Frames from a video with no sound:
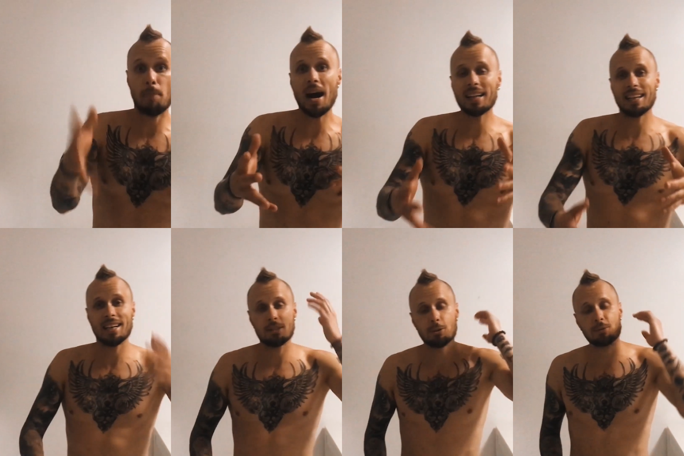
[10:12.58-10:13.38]
But
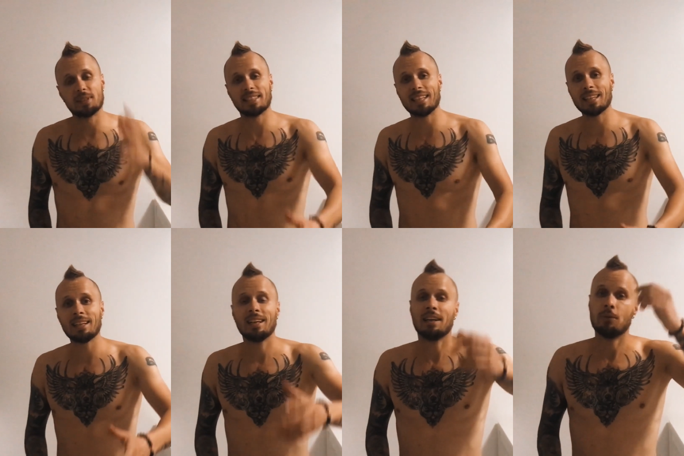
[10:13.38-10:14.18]
as you've
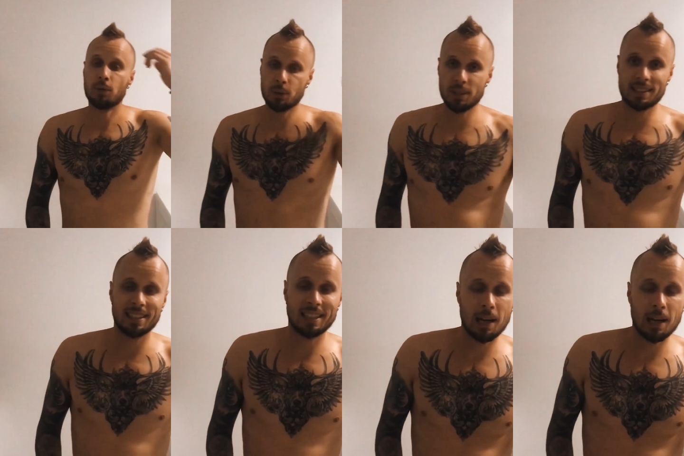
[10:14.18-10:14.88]
seen, the recent